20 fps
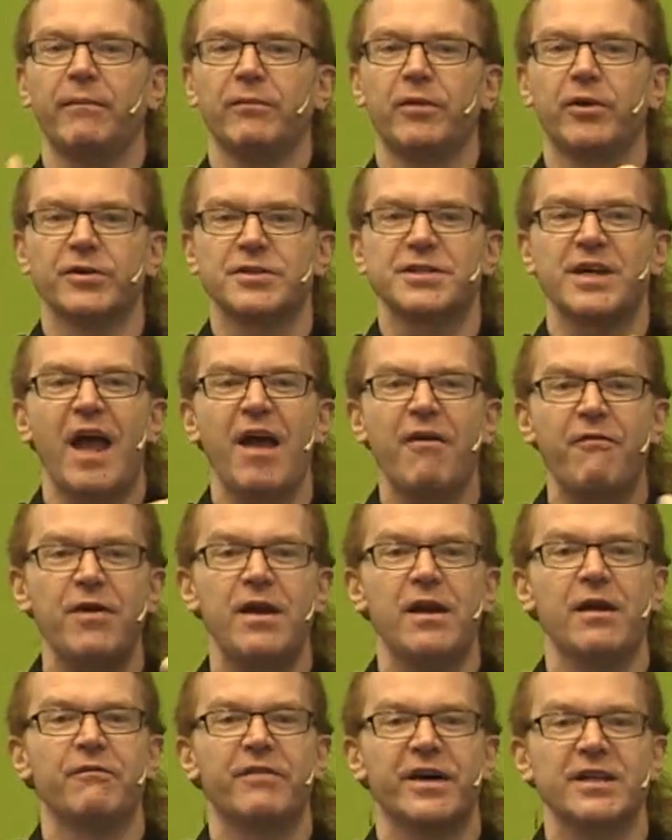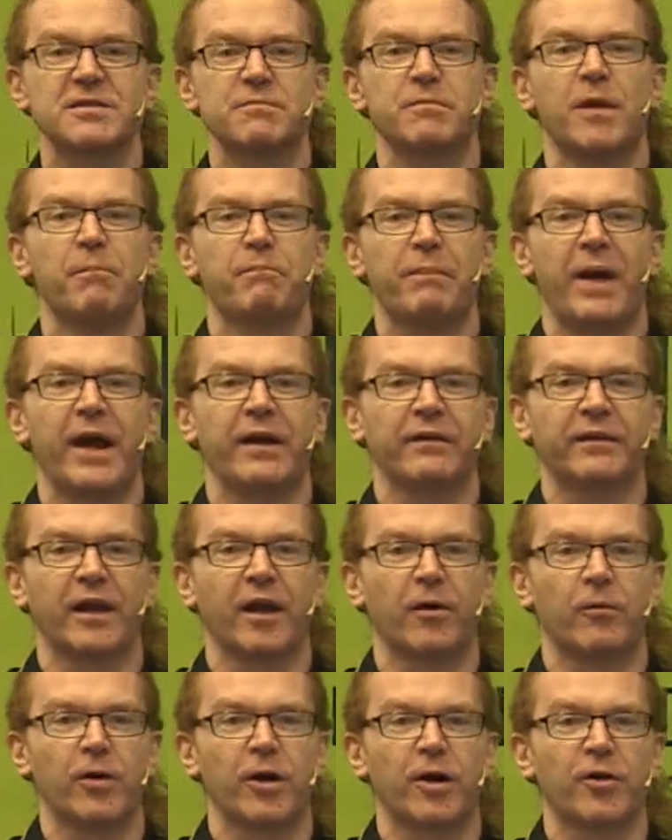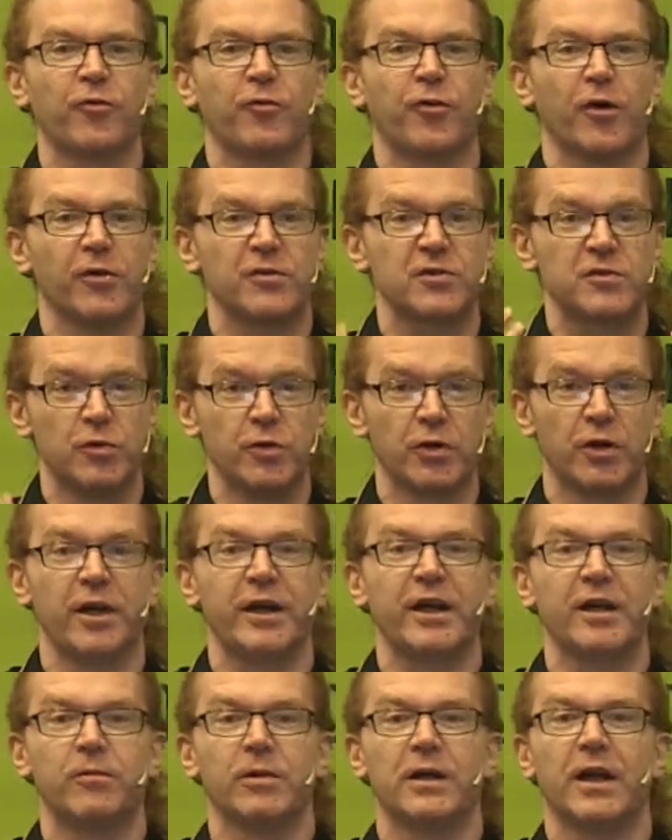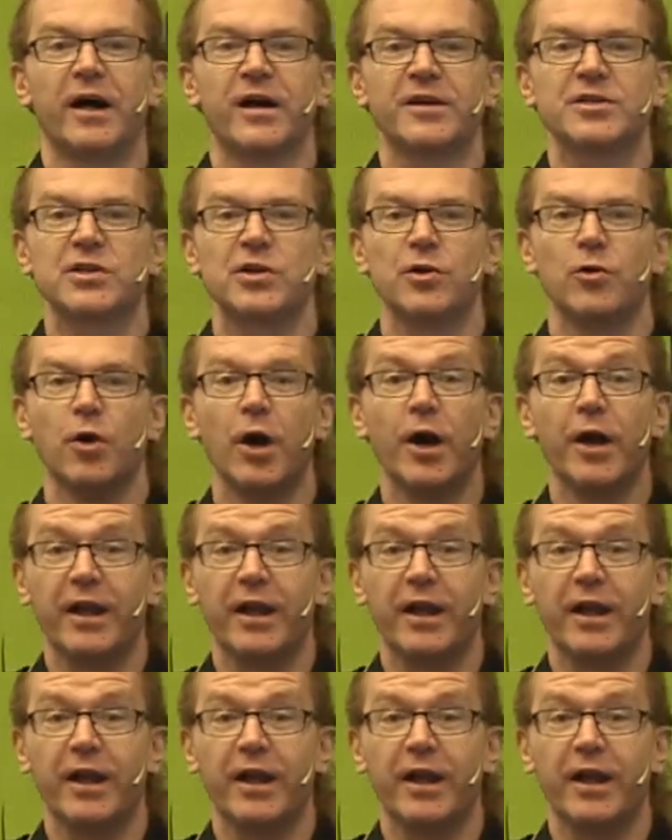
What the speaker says: because every investment bank that I worked for sooner or later will ask you,